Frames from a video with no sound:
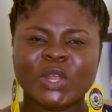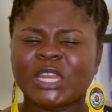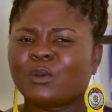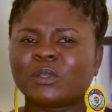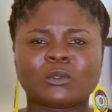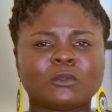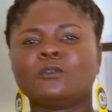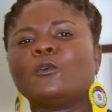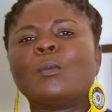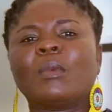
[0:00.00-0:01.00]
they were so
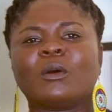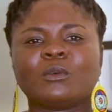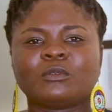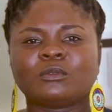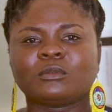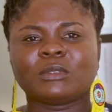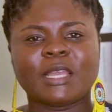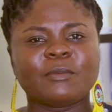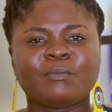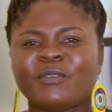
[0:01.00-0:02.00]
normal,
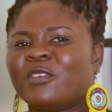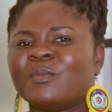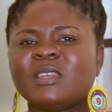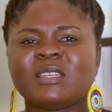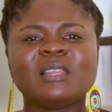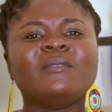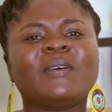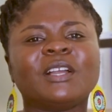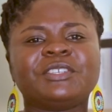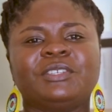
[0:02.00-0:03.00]
like performing daily
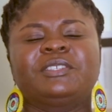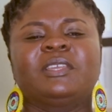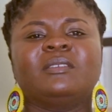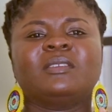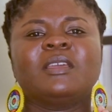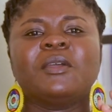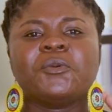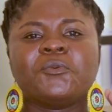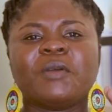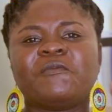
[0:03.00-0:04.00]
functions and
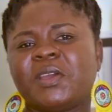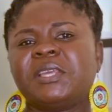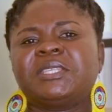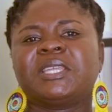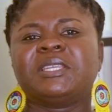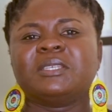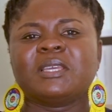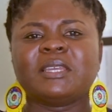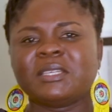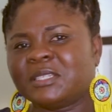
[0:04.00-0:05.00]
were very steady,
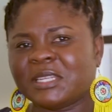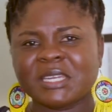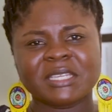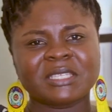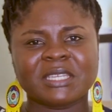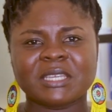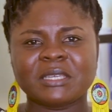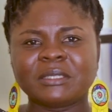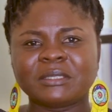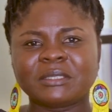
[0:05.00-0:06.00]
and then the next day,